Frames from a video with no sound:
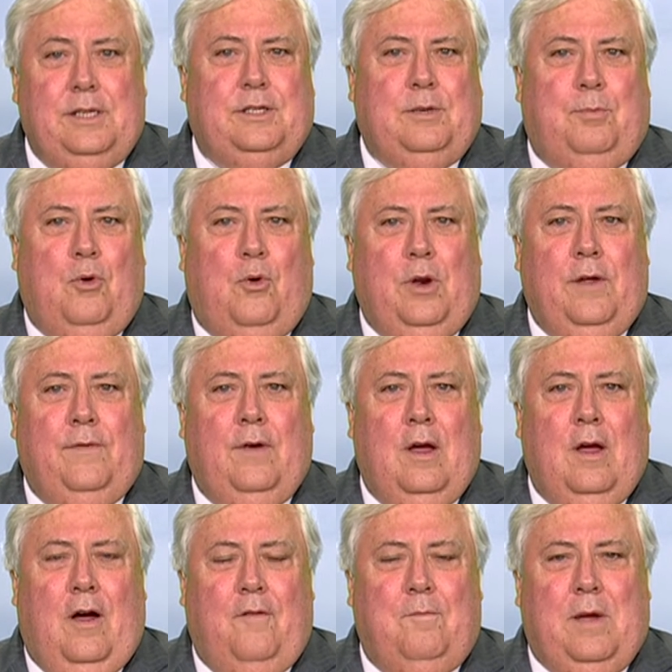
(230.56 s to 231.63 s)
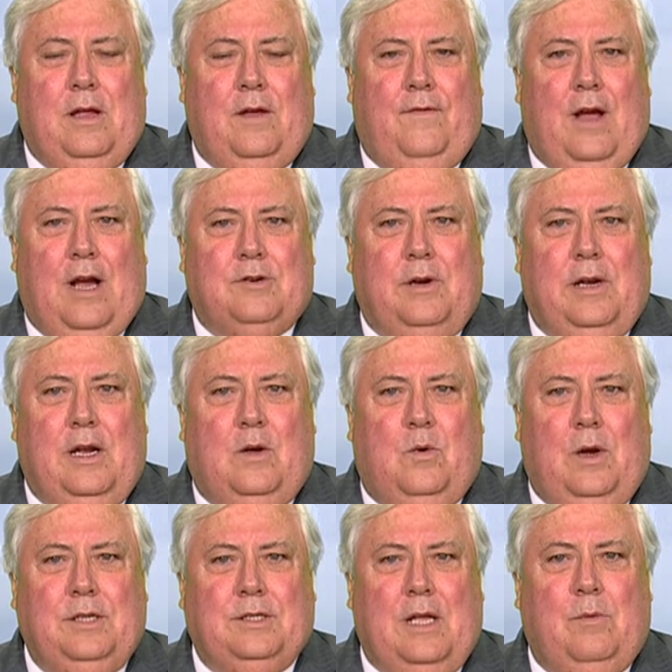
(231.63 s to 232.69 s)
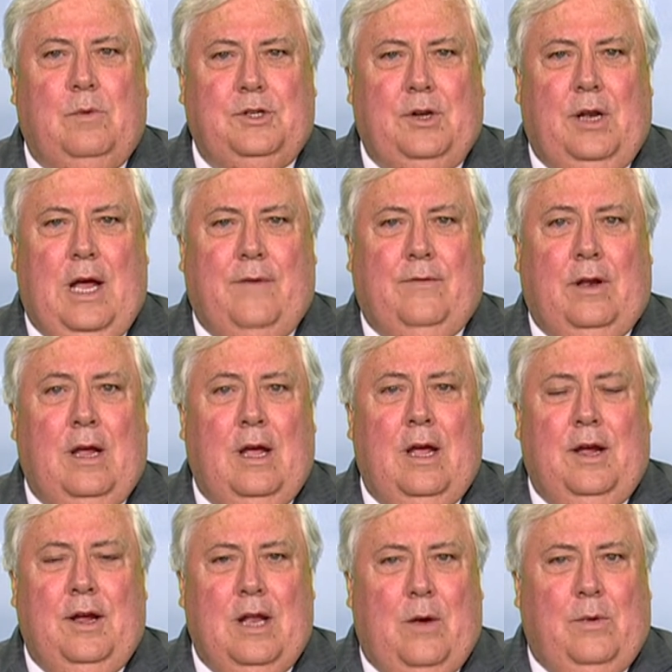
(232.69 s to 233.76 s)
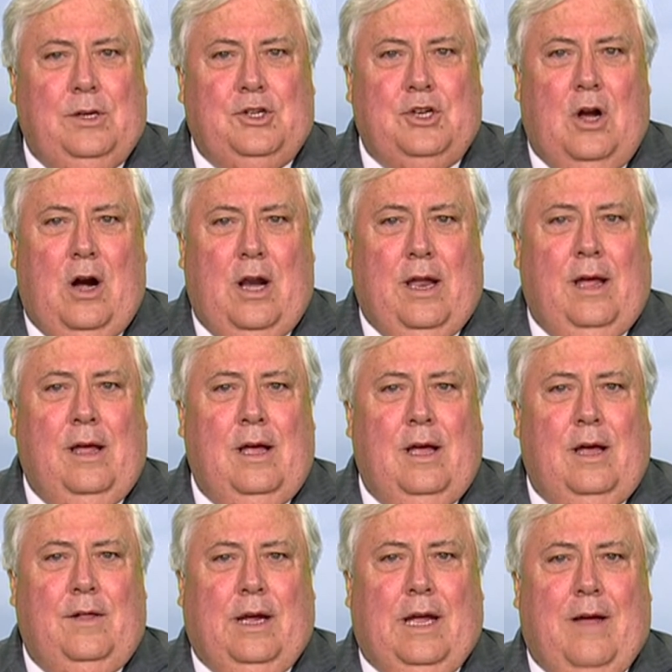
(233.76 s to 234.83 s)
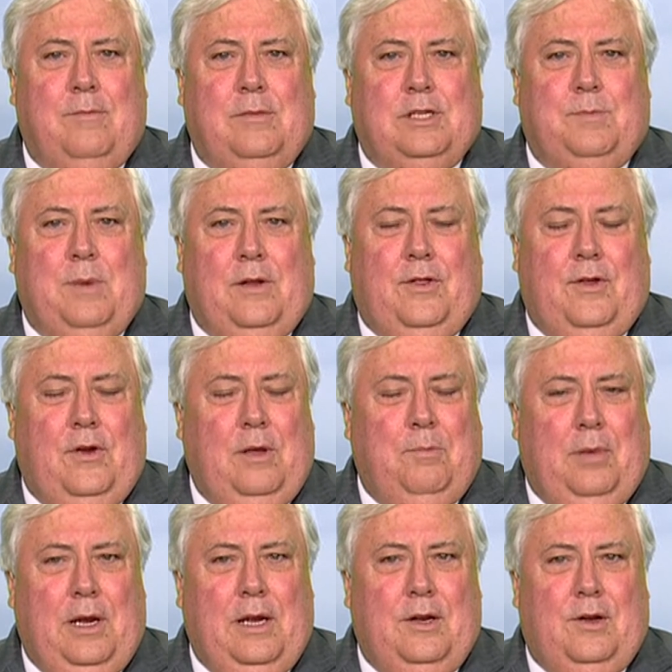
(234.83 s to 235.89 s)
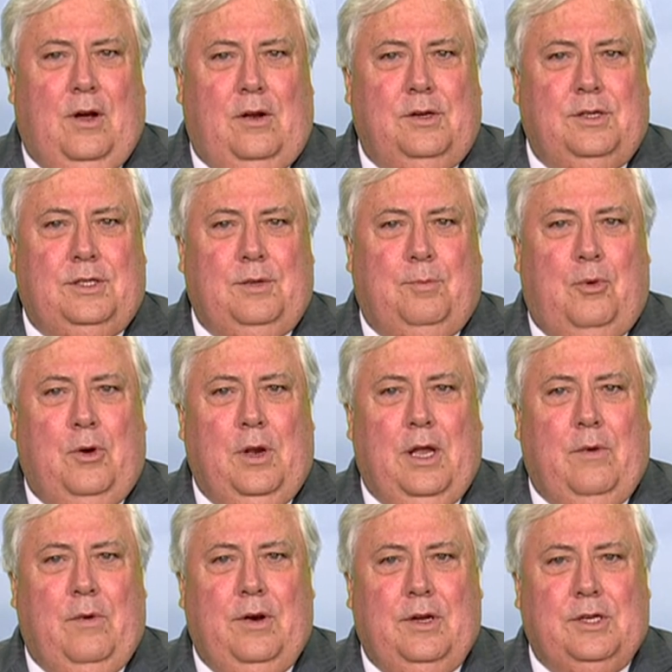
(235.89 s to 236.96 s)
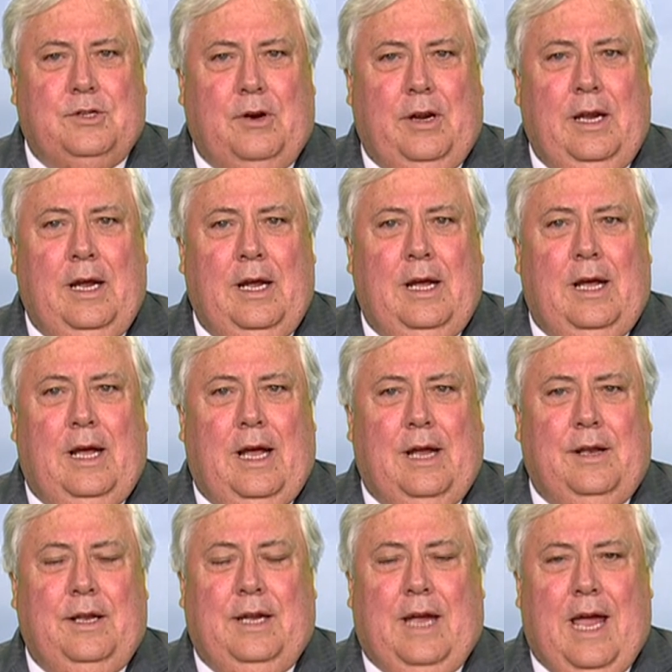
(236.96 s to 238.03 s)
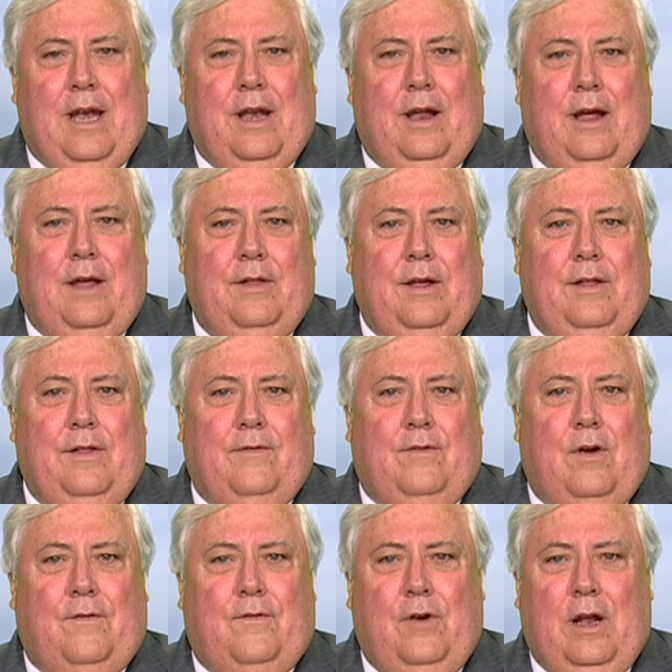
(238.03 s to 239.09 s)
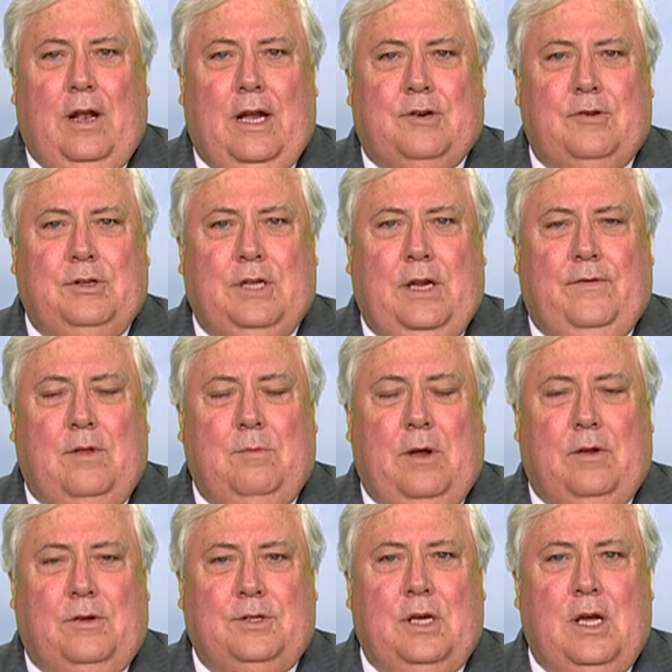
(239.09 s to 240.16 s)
supportive of manufacturing in Queensland. We should have it. You know, in China, the government spent $30 billion supporting their industry. And in Canada, they've got free electricity for the metals